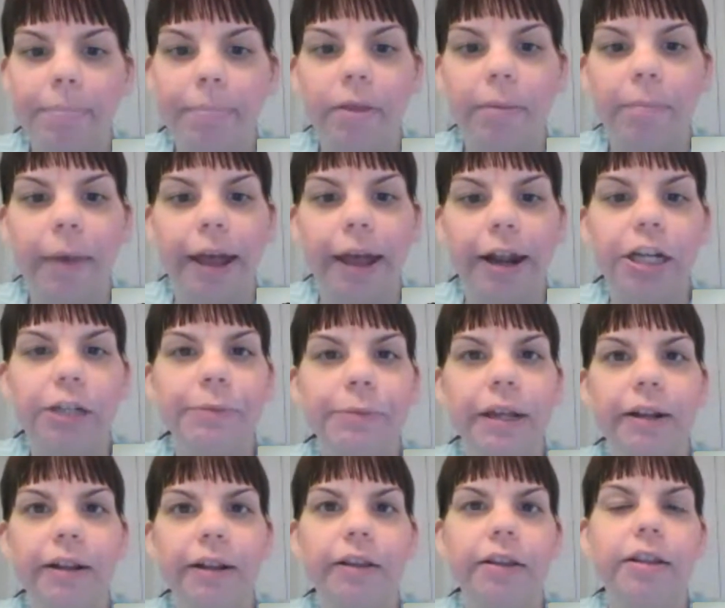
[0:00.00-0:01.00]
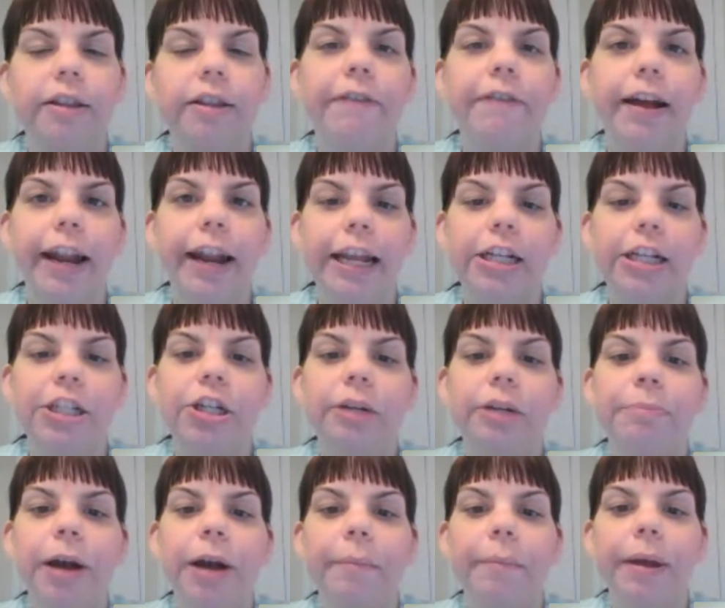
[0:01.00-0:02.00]
Management, the financial
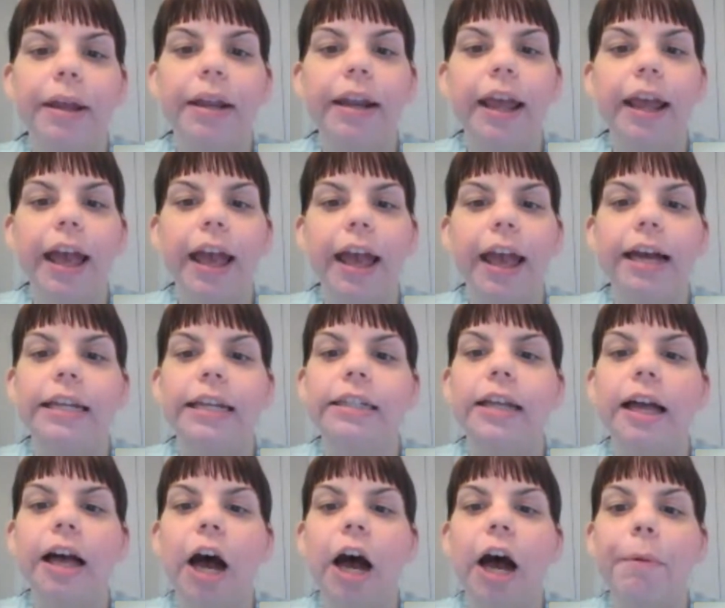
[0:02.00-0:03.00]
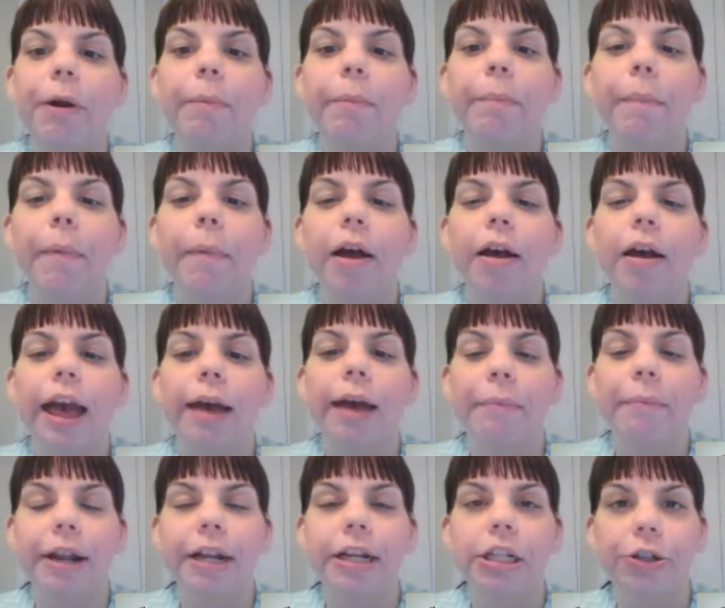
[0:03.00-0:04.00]
department, and upper
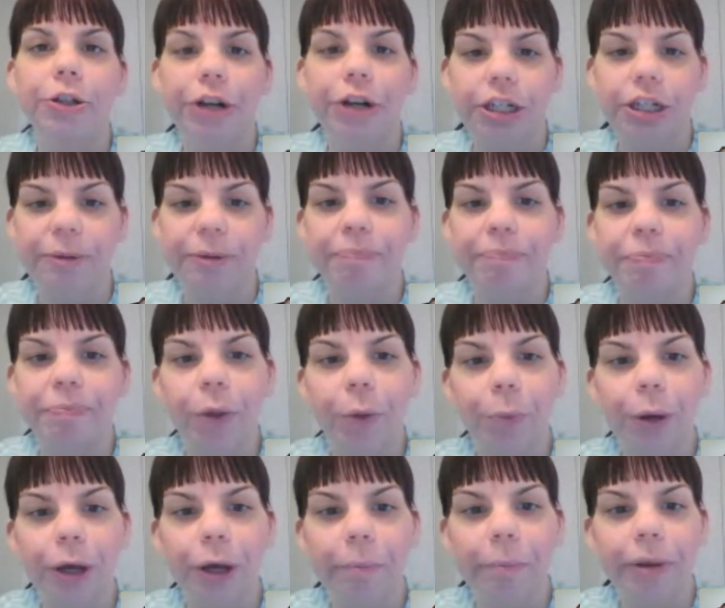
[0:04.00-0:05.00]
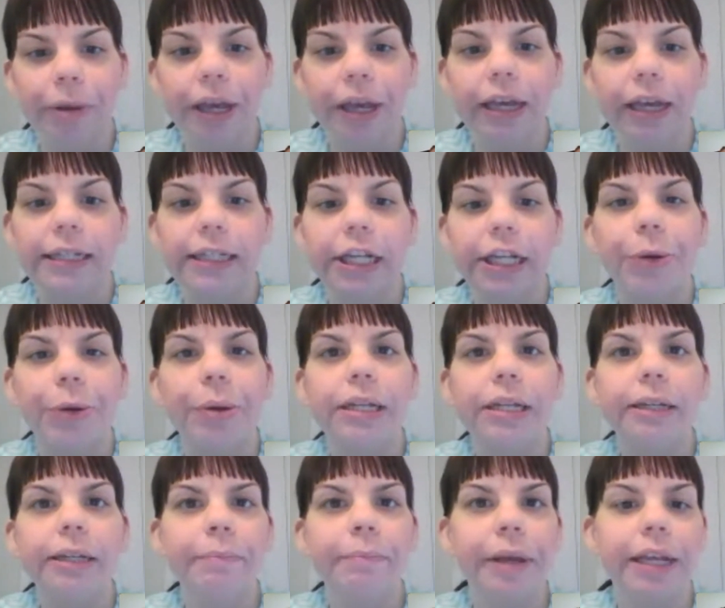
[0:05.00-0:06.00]
administration will be continuing
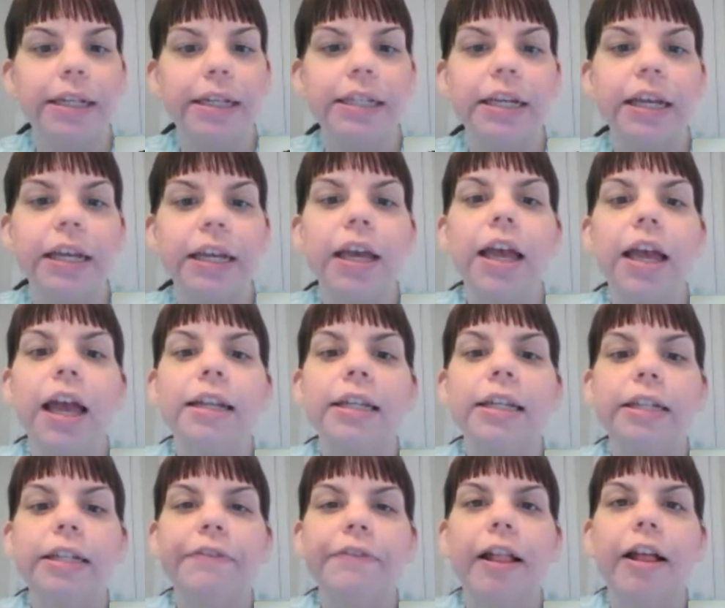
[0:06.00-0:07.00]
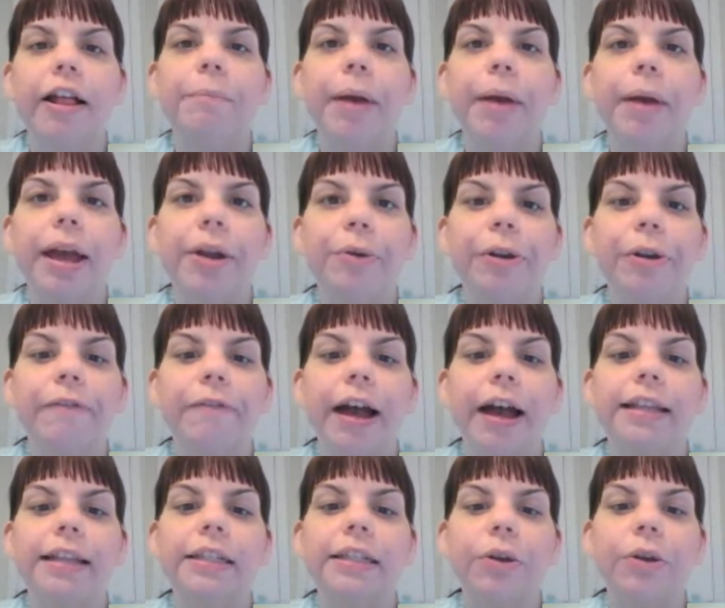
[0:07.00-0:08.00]
to meet to develop and
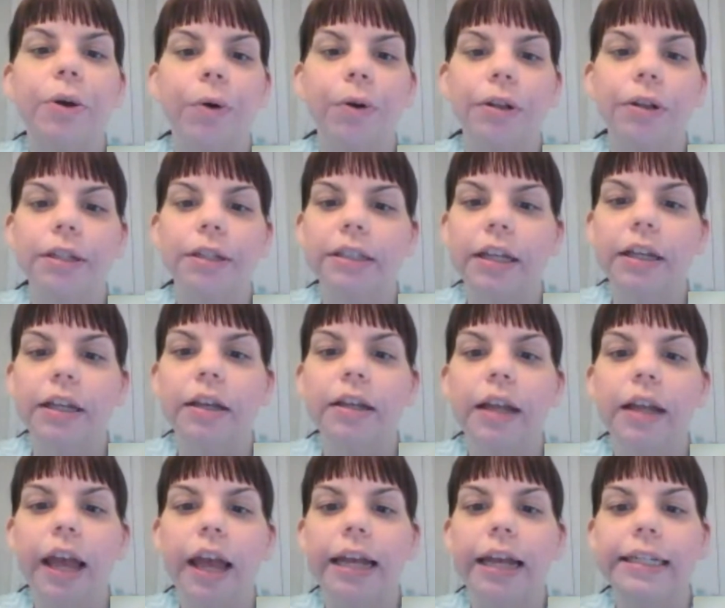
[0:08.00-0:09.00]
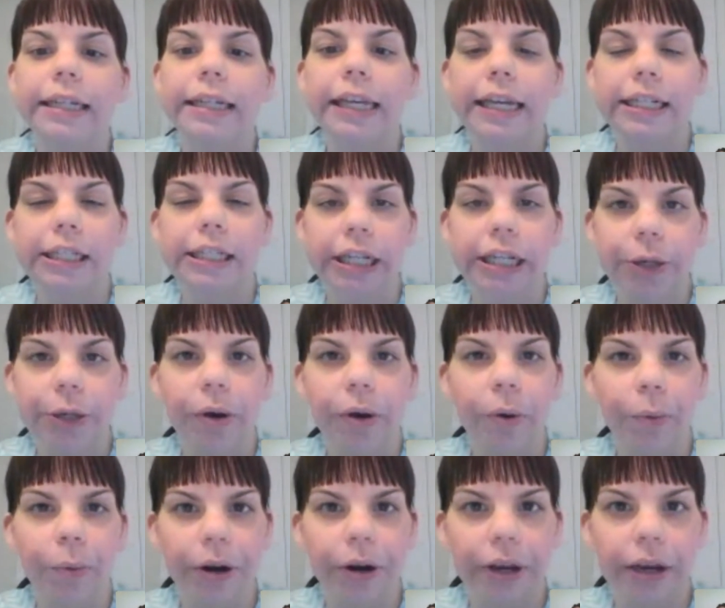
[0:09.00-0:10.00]
revising goals, and to continue a
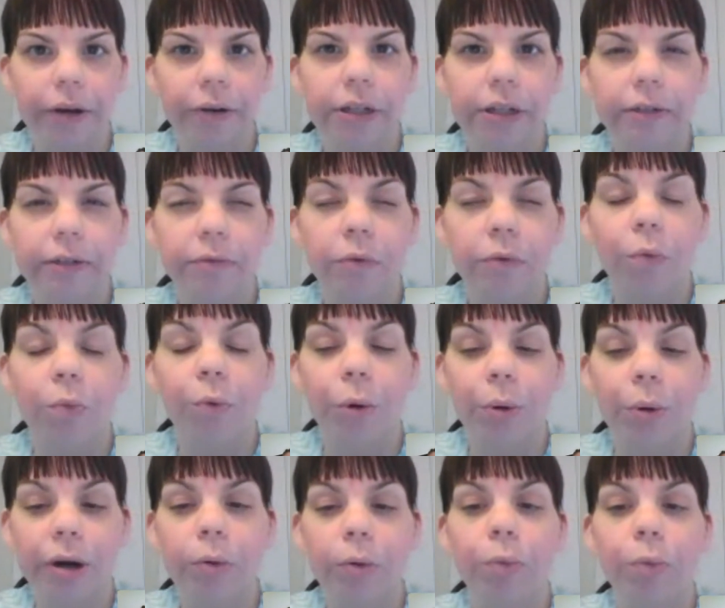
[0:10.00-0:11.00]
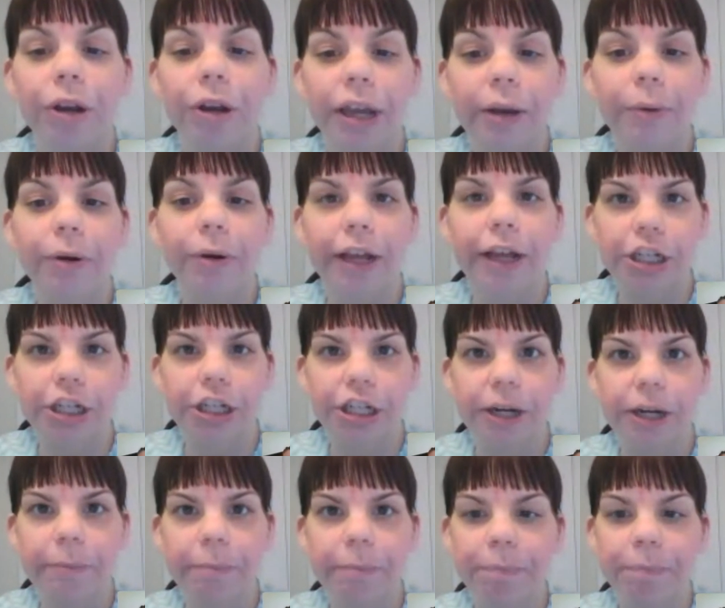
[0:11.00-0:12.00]
working relationship.